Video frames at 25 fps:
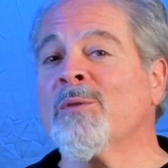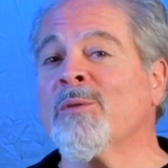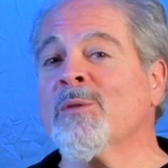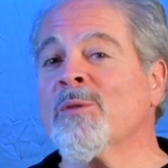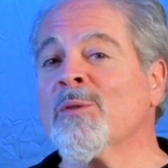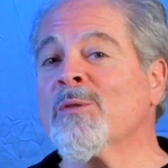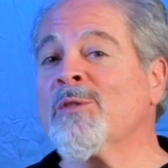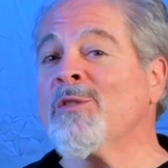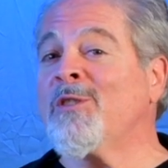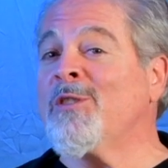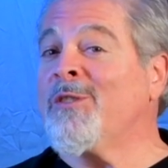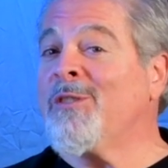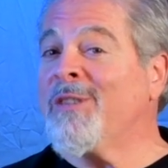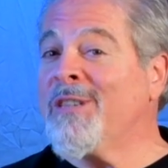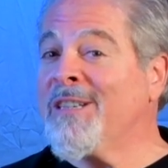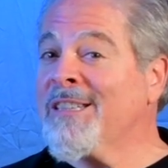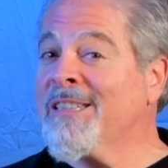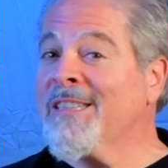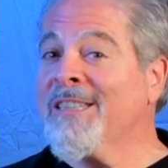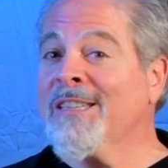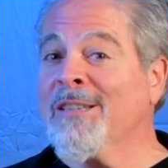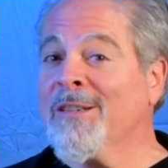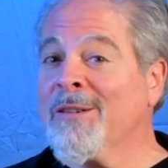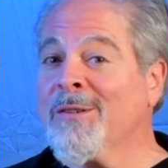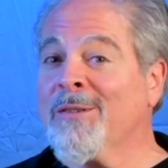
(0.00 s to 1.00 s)
tools you
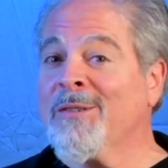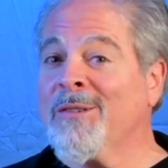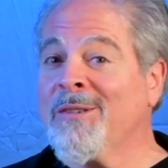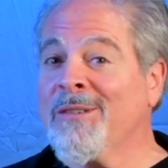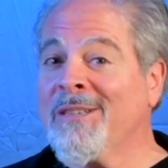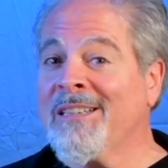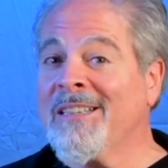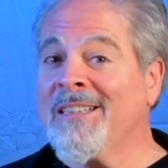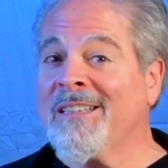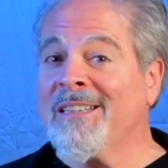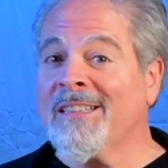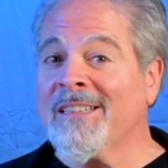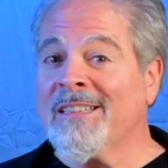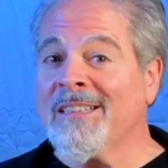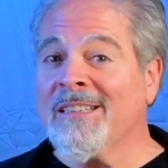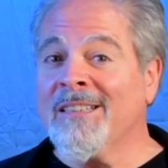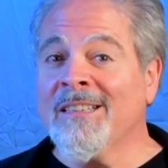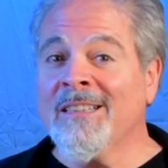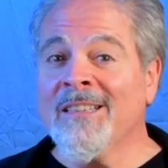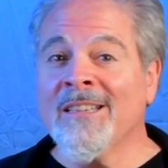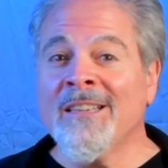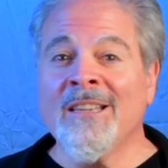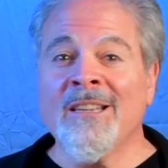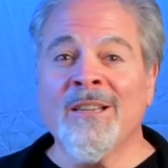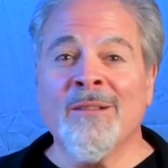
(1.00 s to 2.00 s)
didn't know you needed,
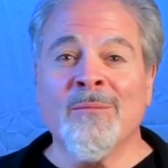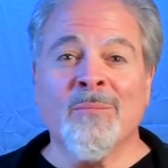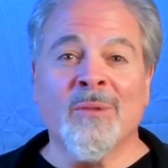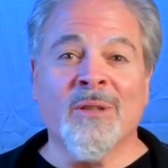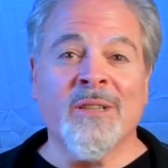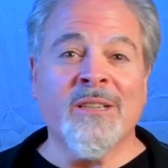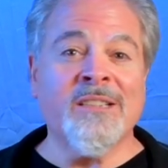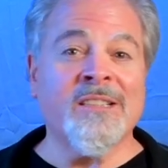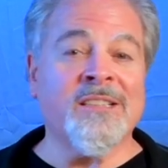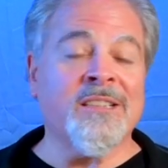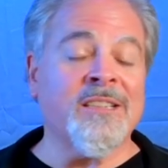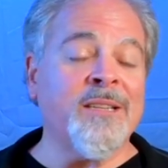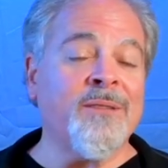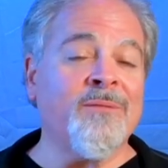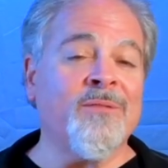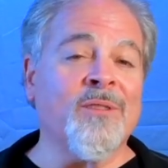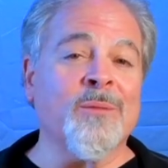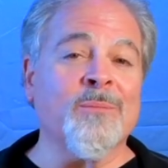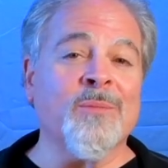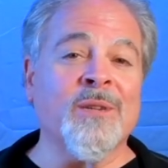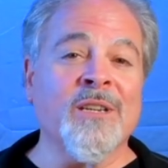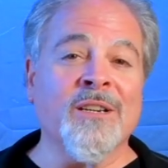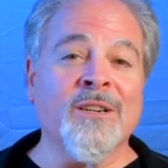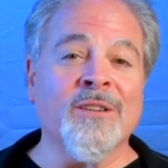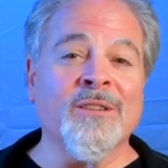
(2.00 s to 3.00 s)
please leave
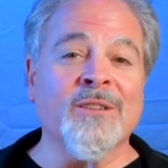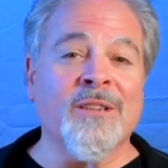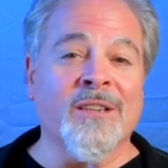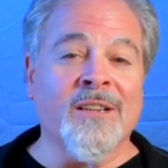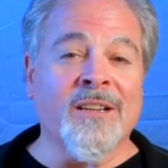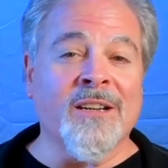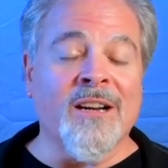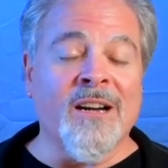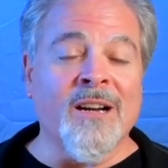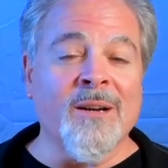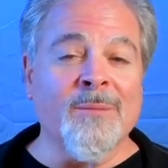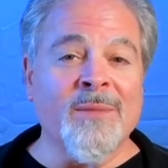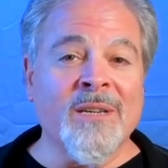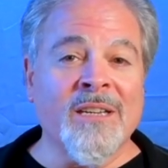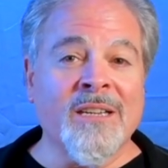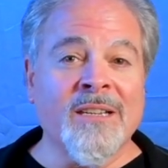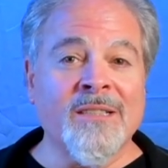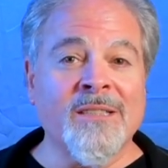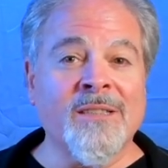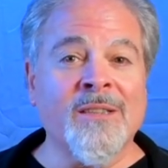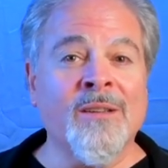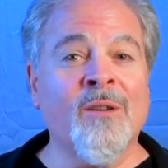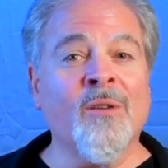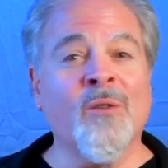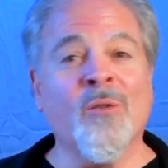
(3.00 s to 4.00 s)
them here in the
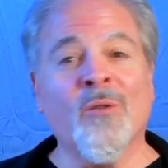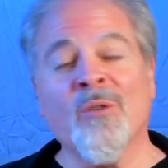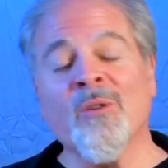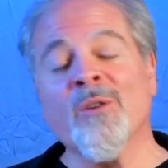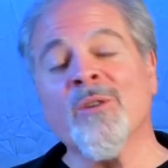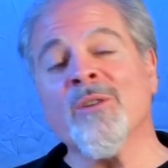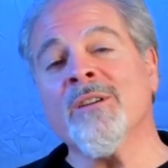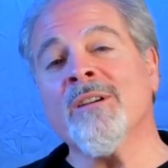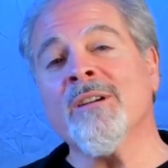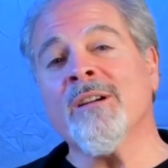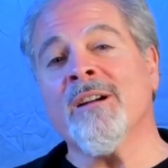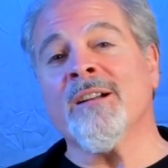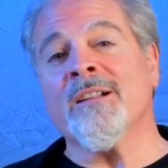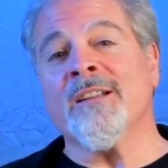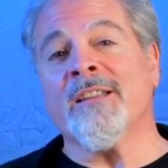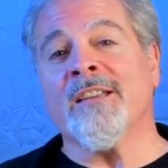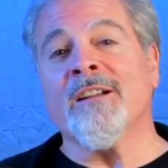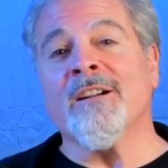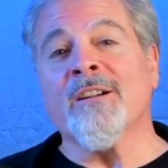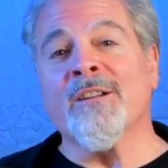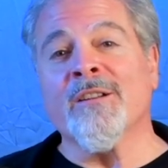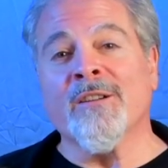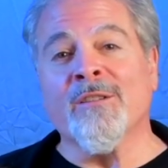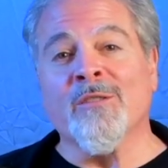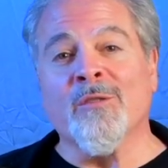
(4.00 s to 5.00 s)
comments or on the
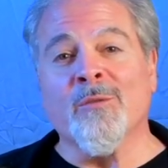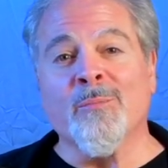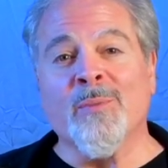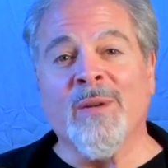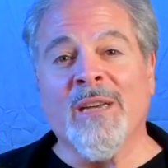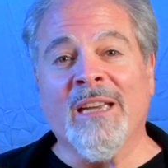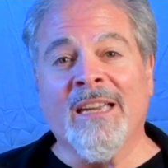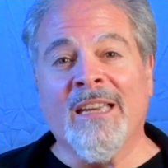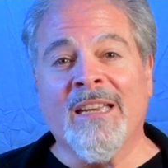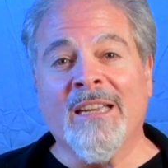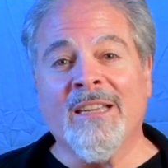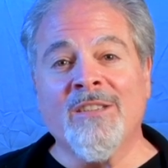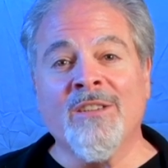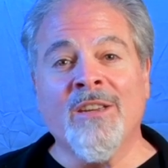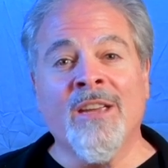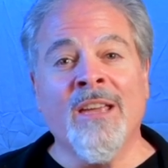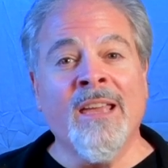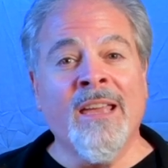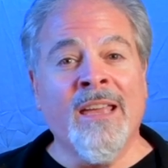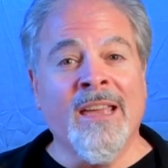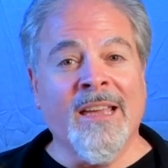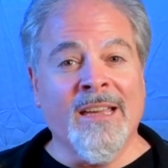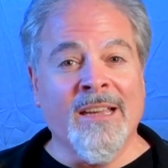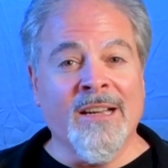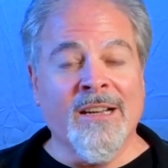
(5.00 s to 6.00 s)
article page
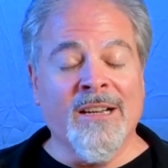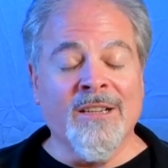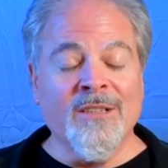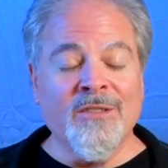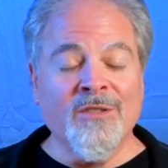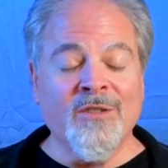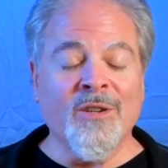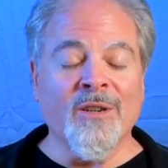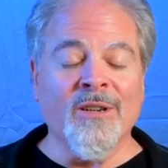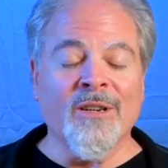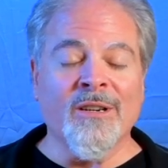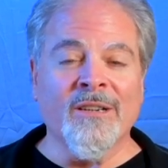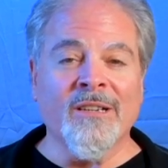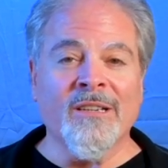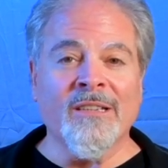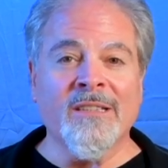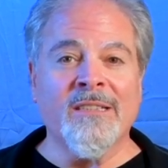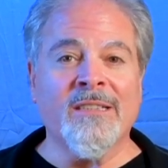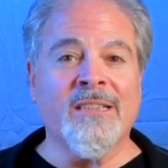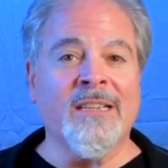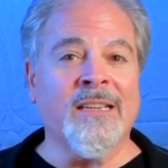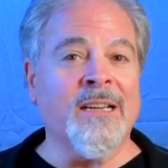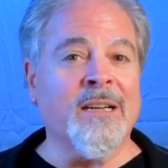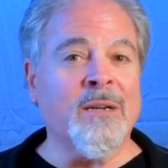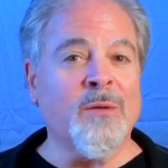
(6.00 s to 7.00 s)
at
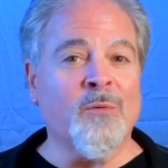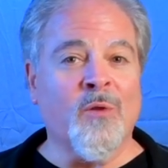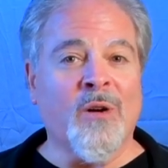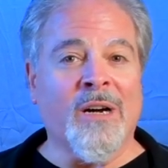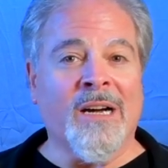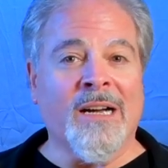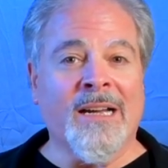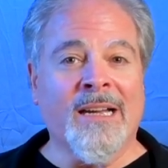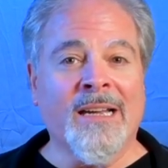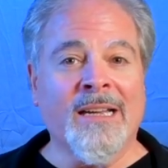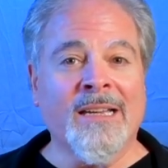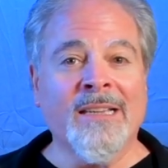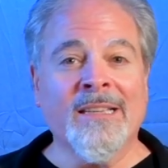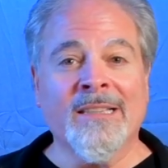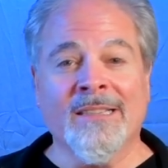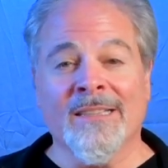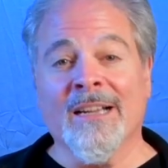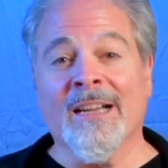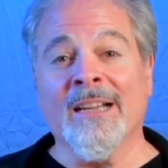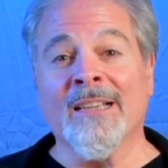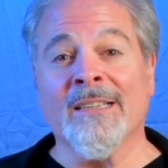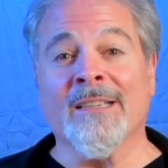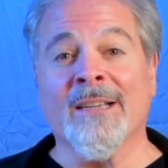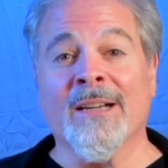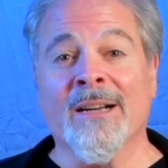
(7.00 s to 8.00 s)

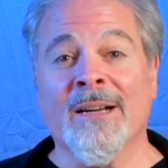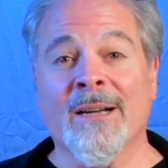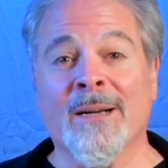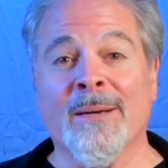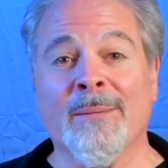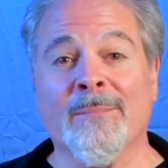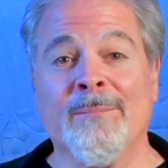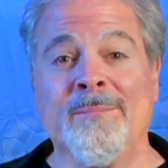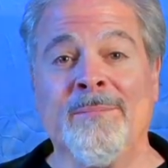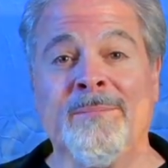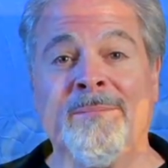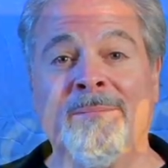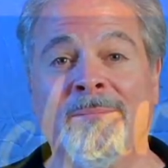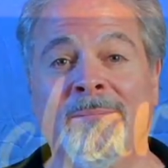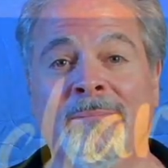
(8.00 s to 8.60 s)
uncharteddiy.com.